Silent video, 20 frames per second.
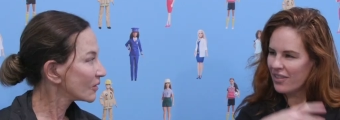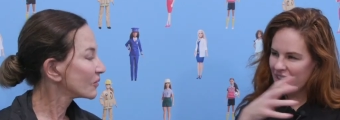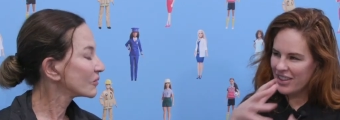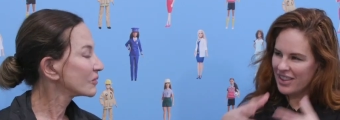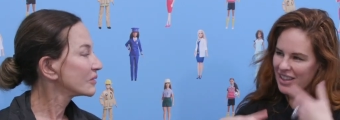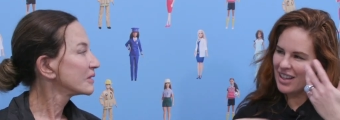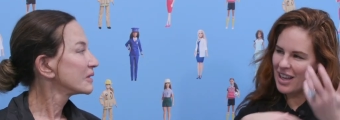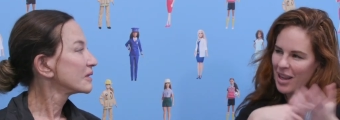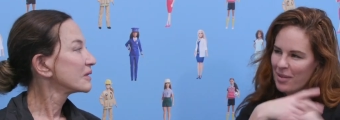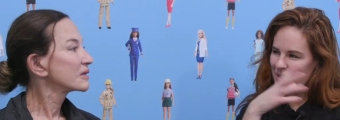
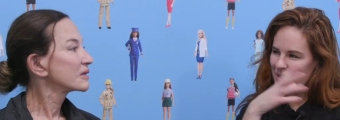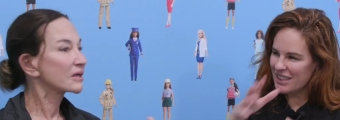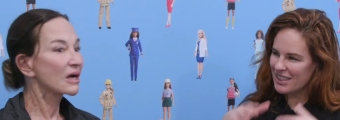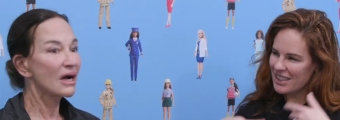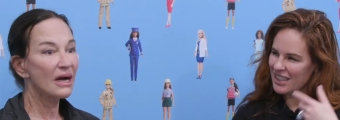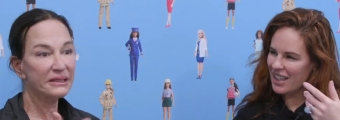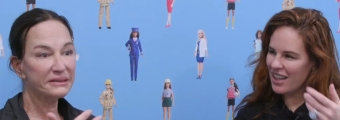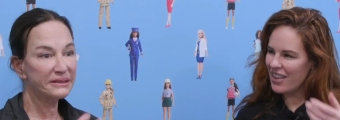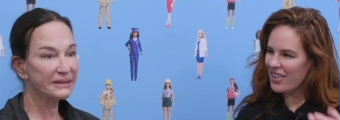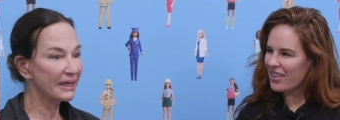Speaker 1: everything happens
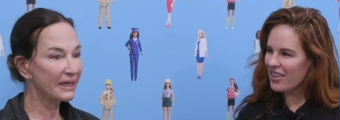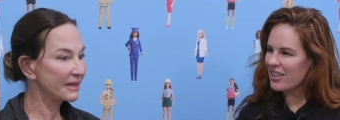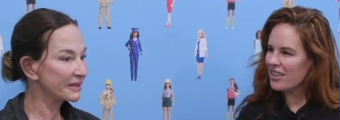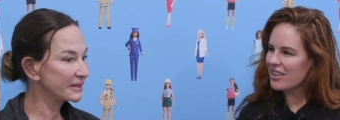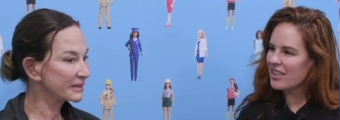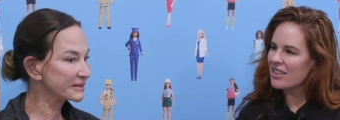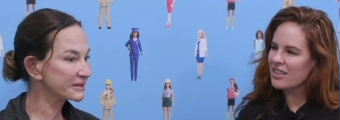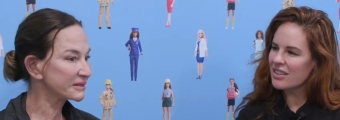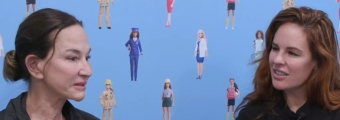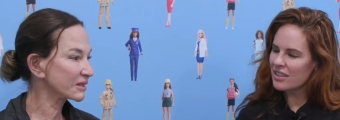content together.
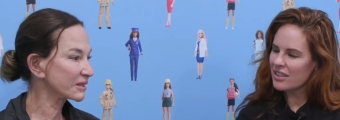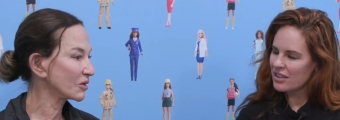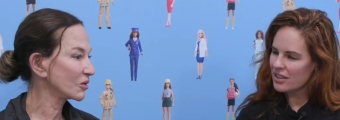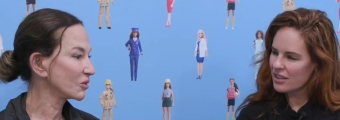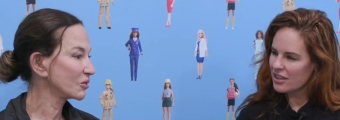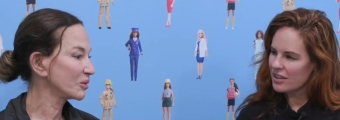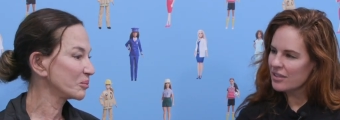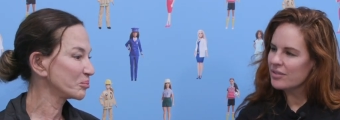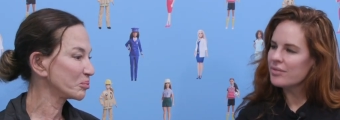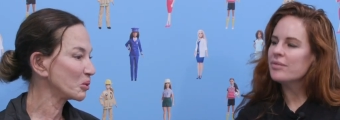Is
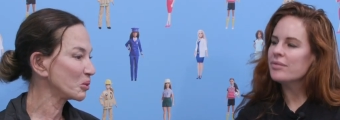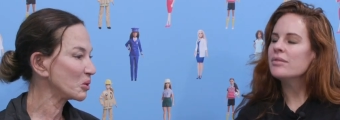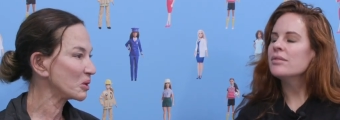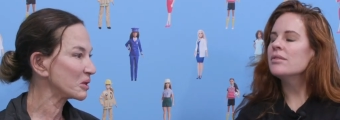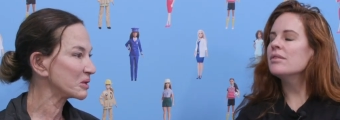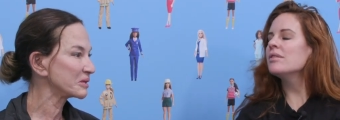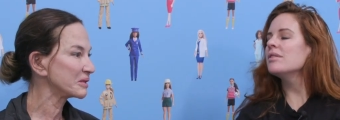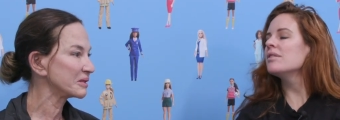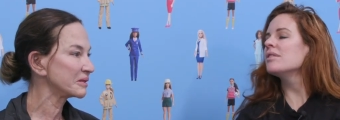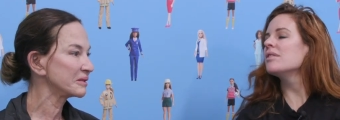so
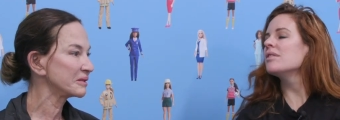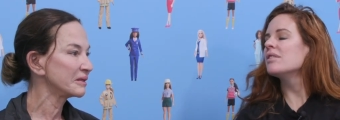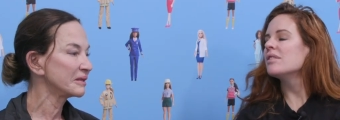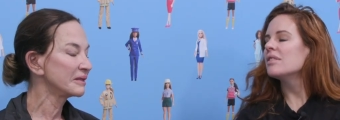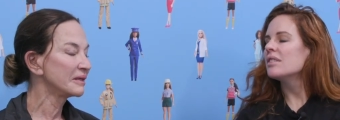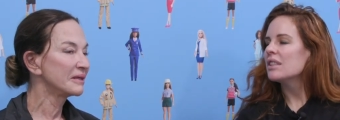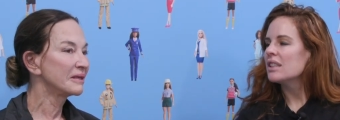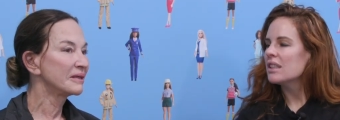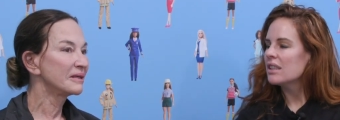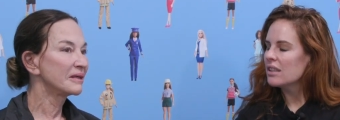important. Mm-hmm.
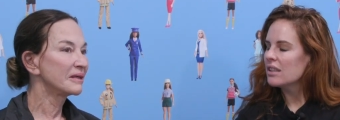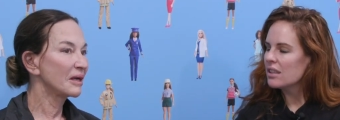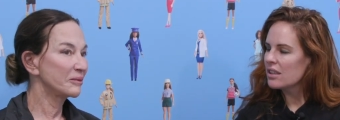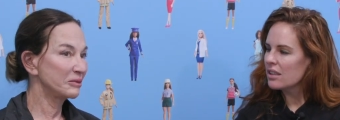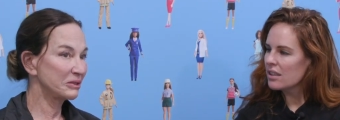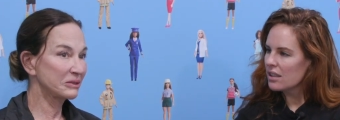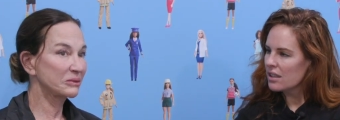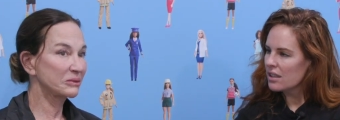I mean,